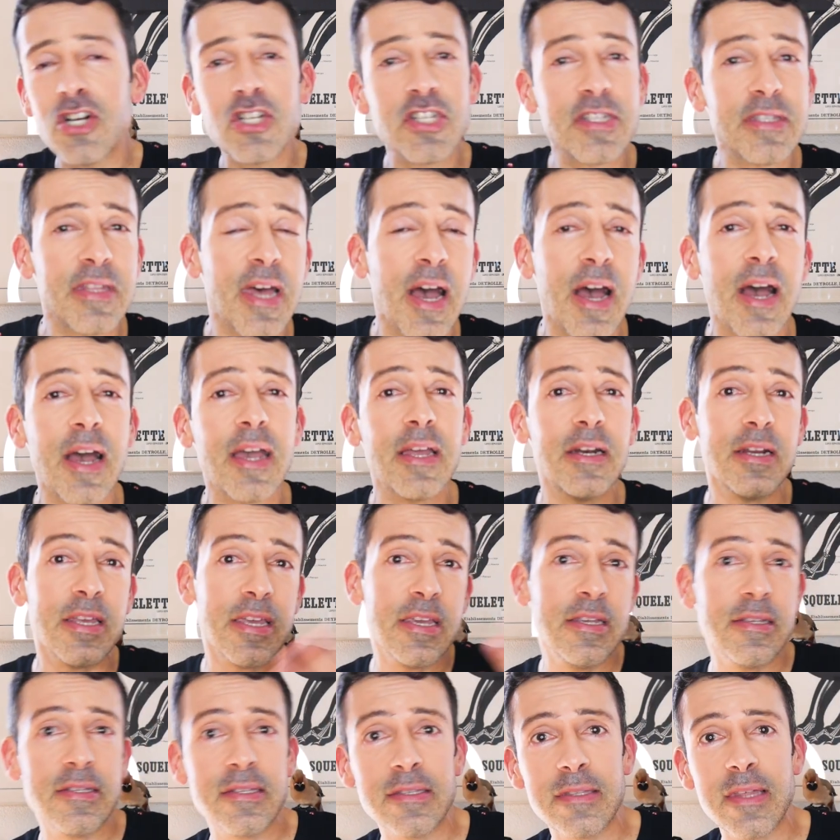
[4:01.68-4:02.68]
style,
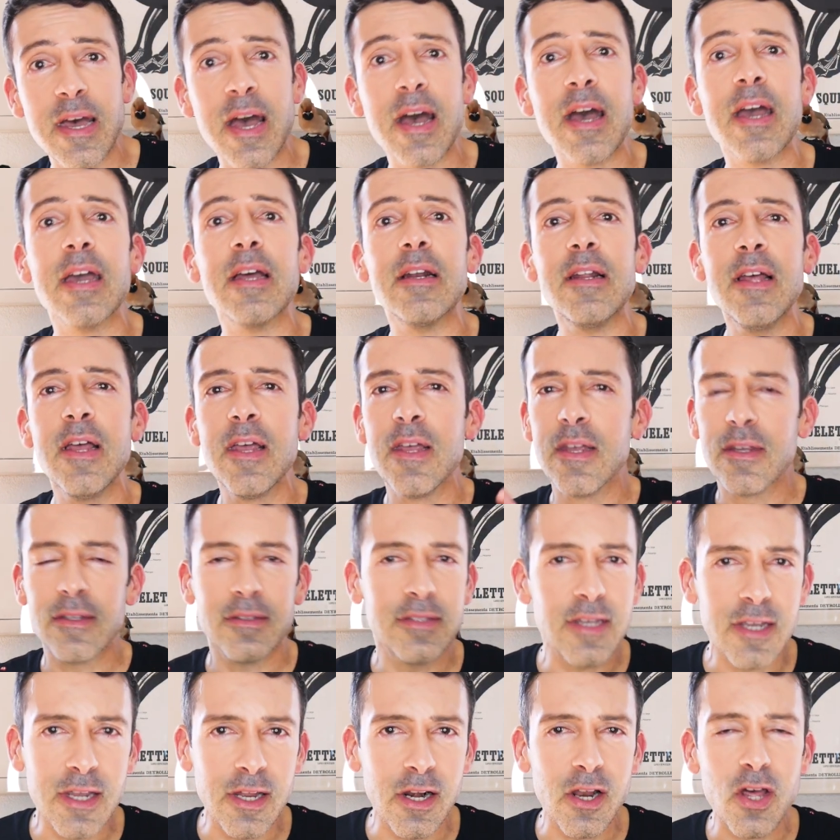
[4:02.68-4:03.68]
his style,
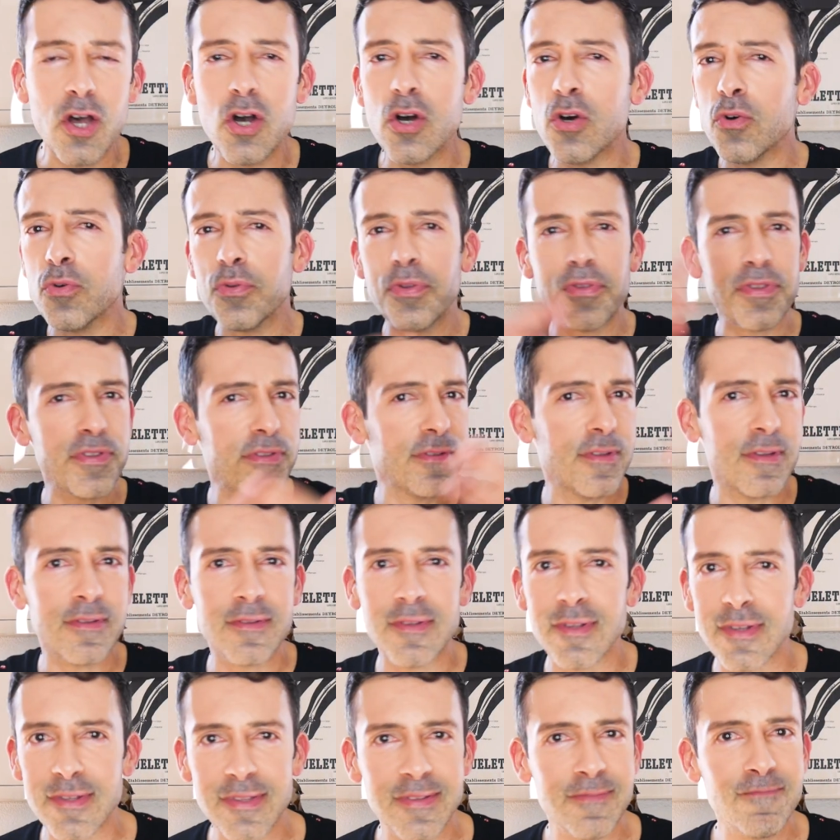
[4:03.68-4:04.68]
the clothes,
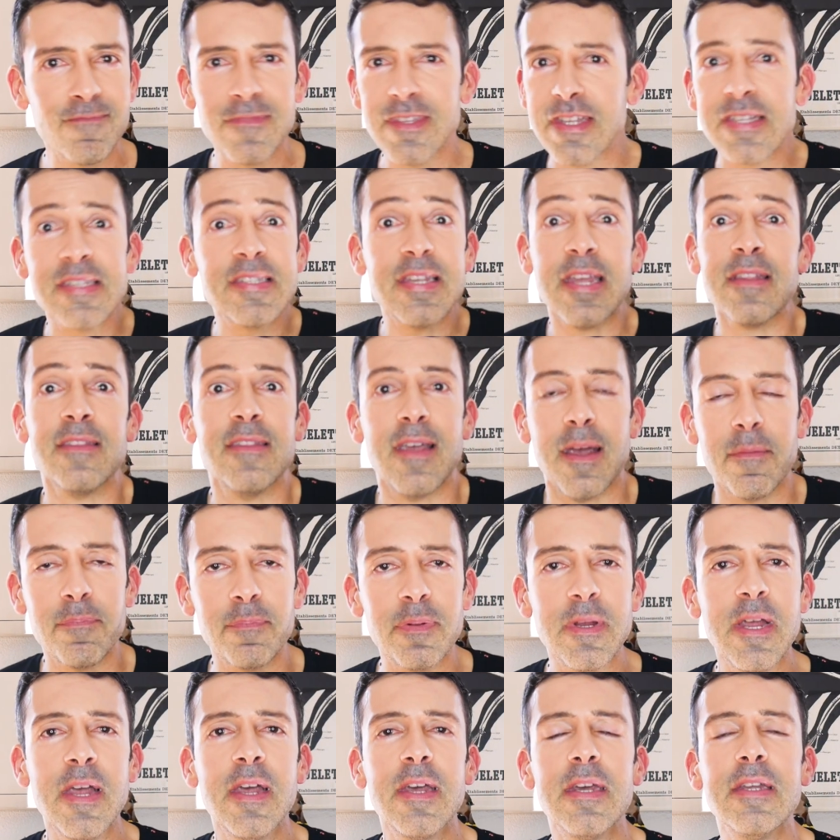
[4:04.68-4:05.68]
the
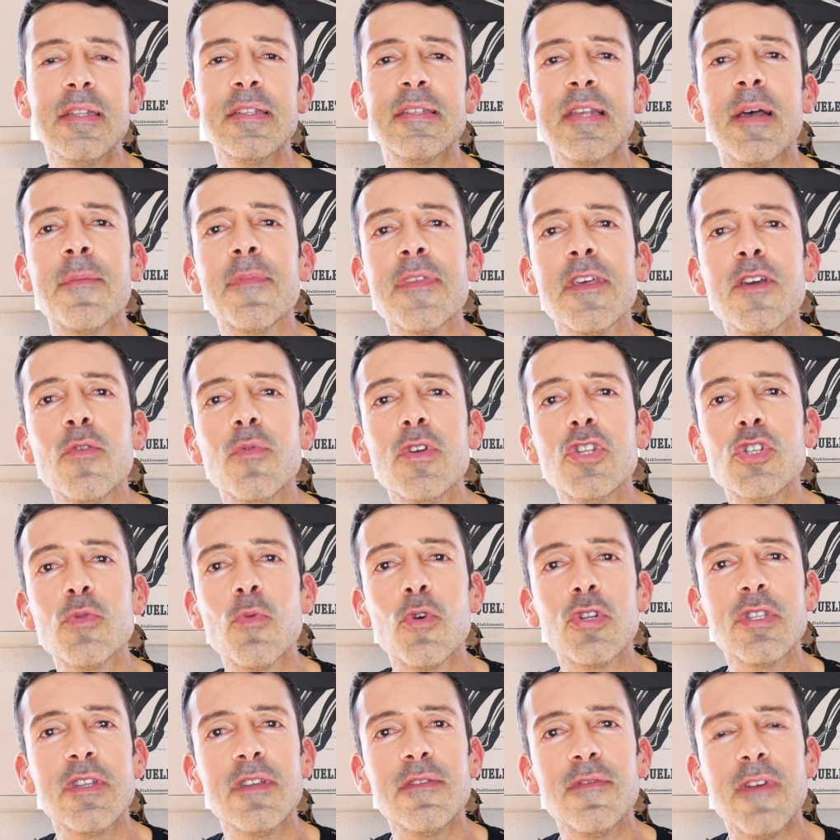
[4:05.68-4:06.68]
setup, it's something which
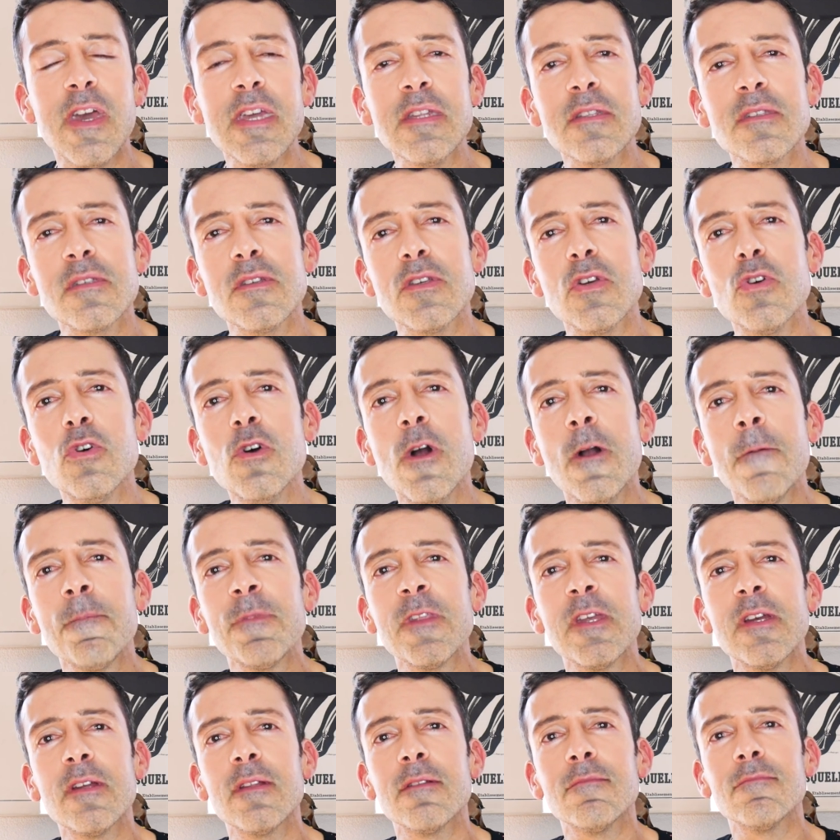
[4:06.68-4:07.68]
motivates you.
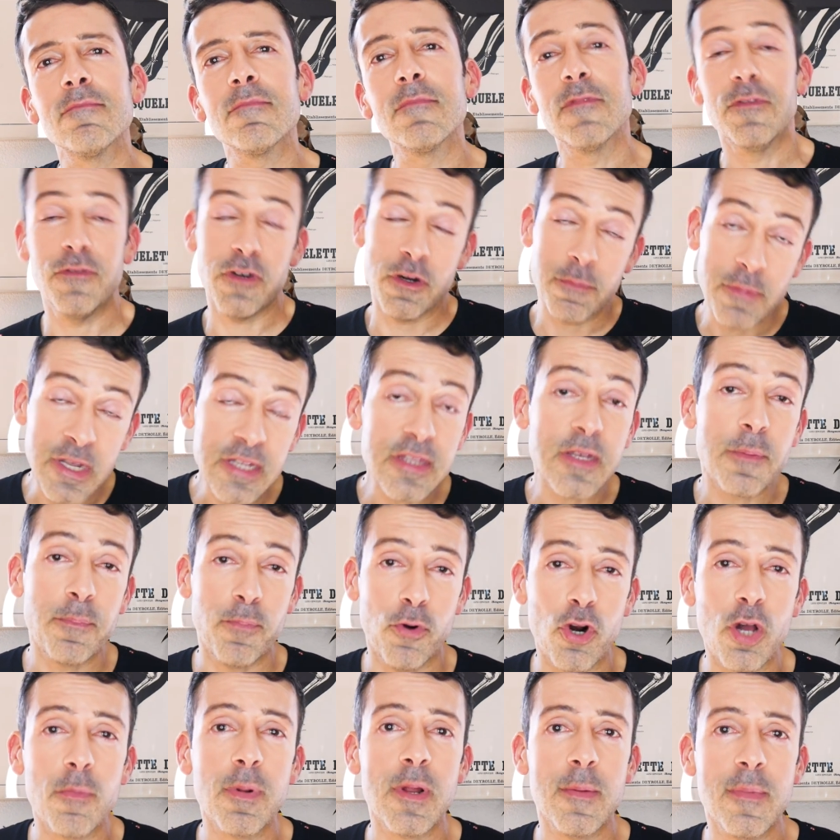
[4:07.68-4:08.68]
For me, the
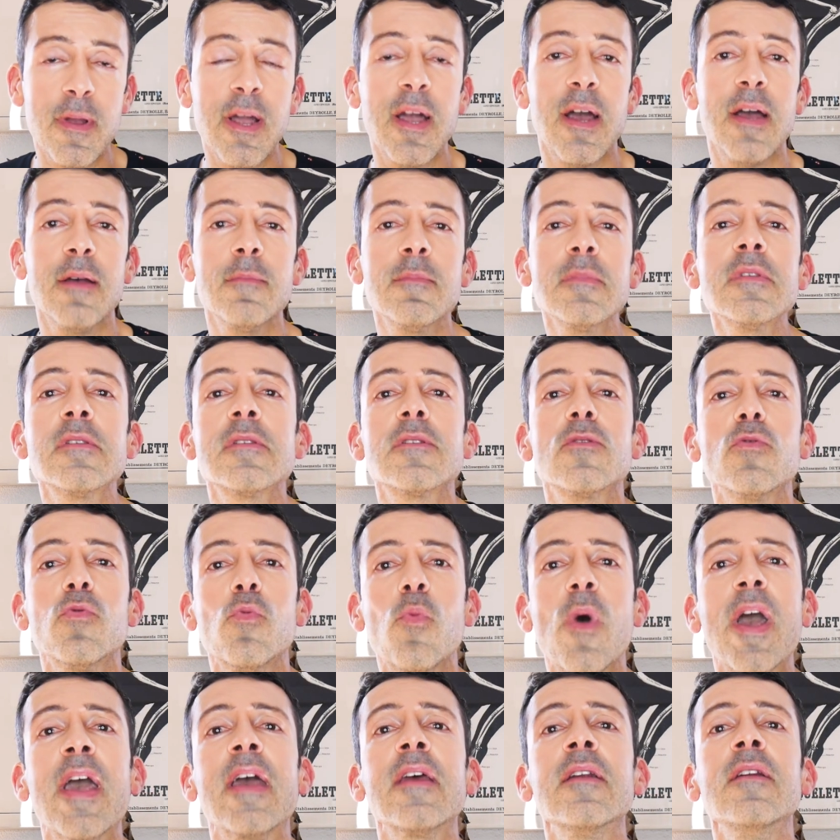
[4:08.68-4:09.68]
problem comes
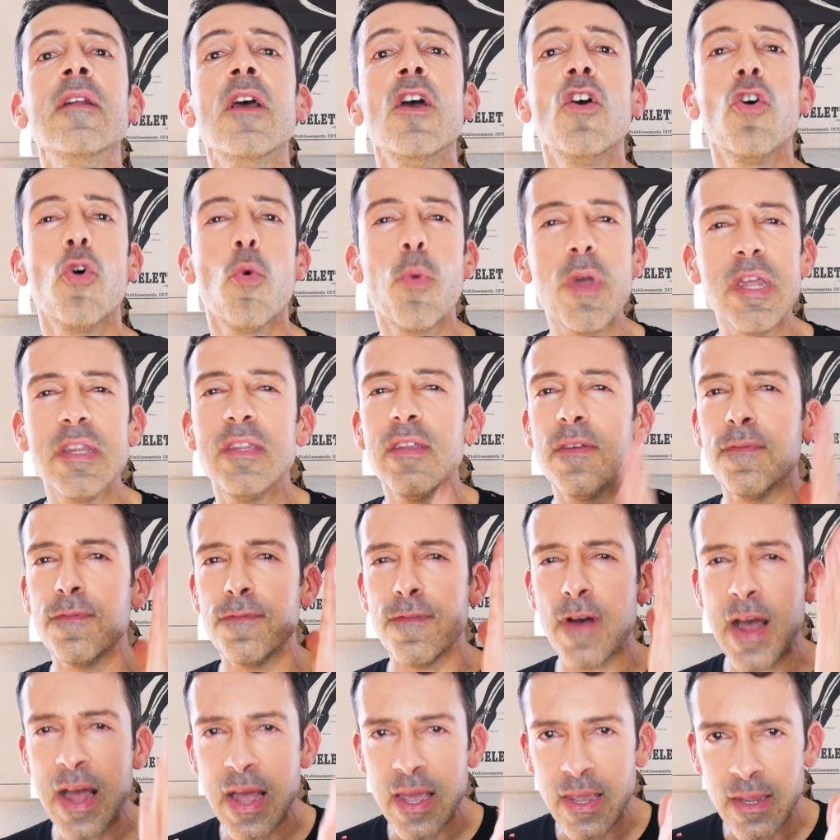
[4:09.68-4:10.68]
when we
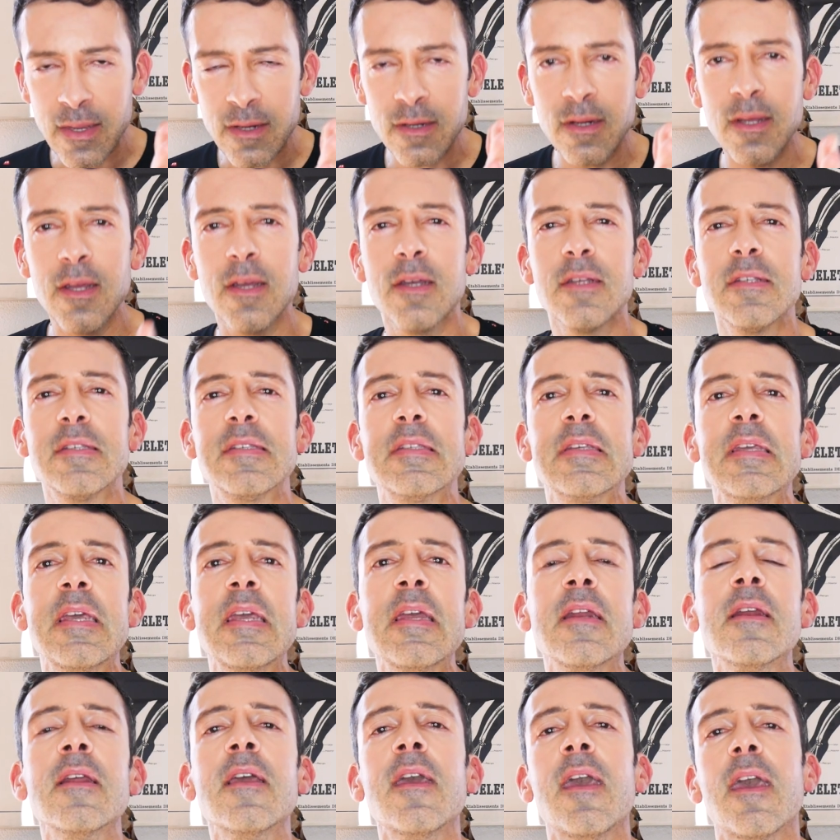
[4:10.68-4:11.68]
define
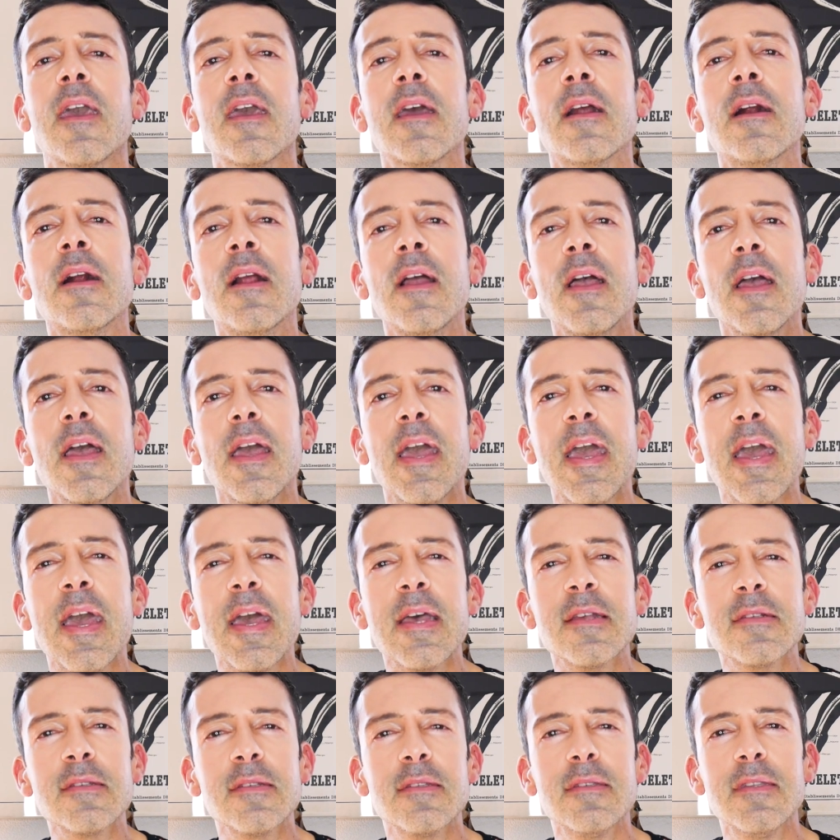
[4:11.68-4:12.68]
skincare
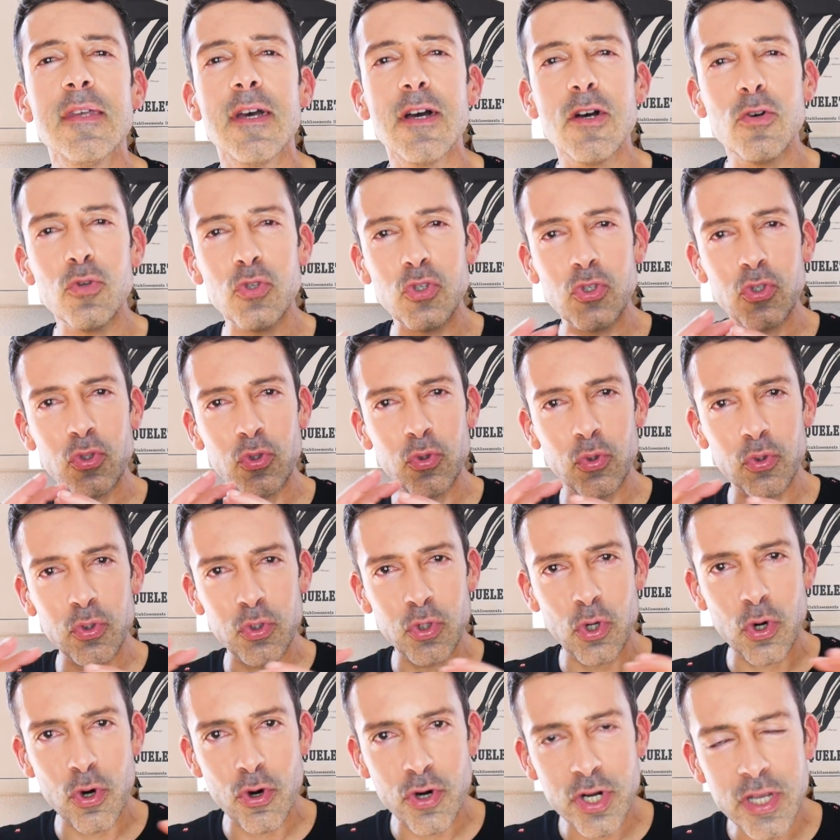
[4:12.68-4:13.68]
as those
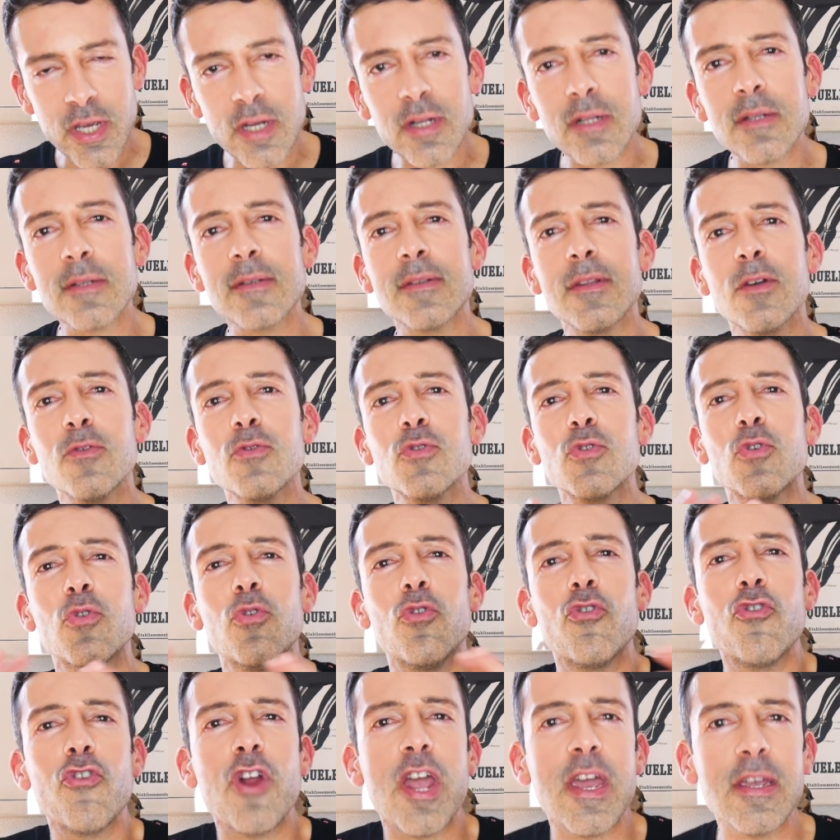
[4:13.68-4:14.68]
tutorials, those
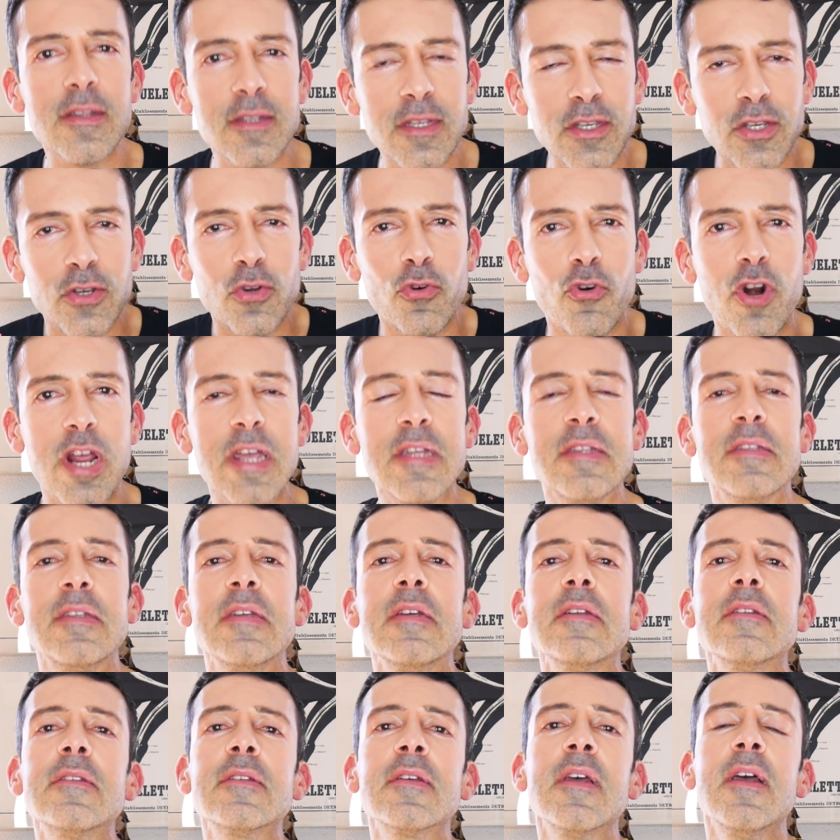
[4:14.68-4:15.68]

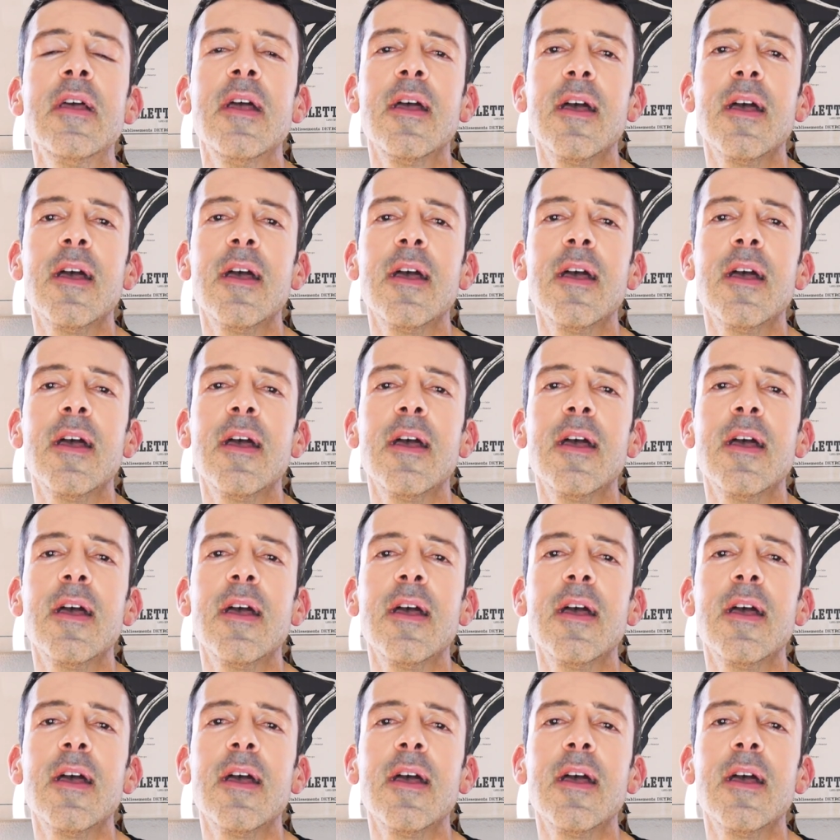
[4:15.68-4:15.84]
curated